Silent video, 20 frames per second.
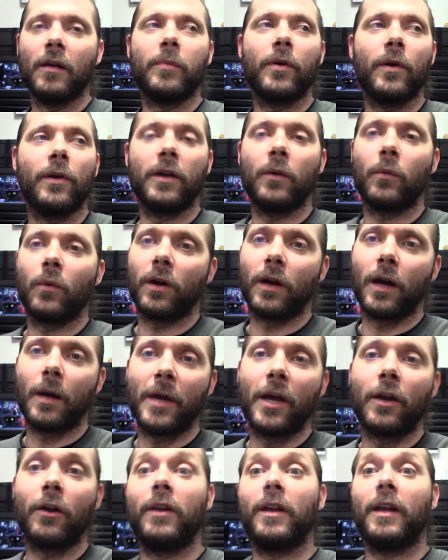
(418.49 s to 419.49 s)
putting it where I'm
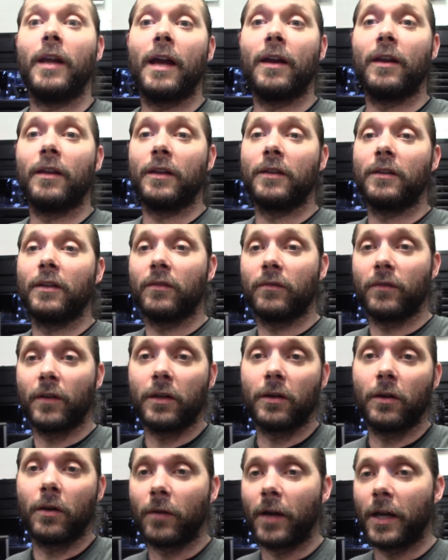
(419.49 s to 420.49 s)
edit editing this
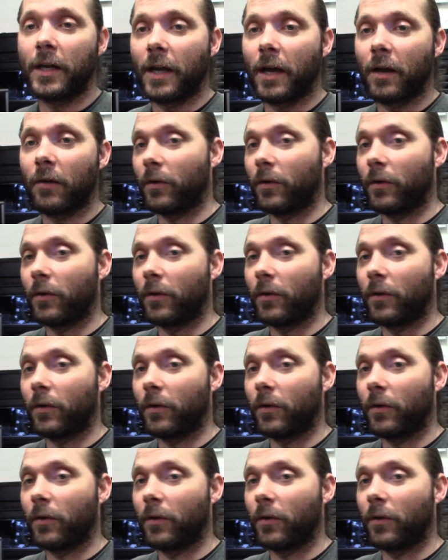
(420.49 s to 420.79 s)
video right now,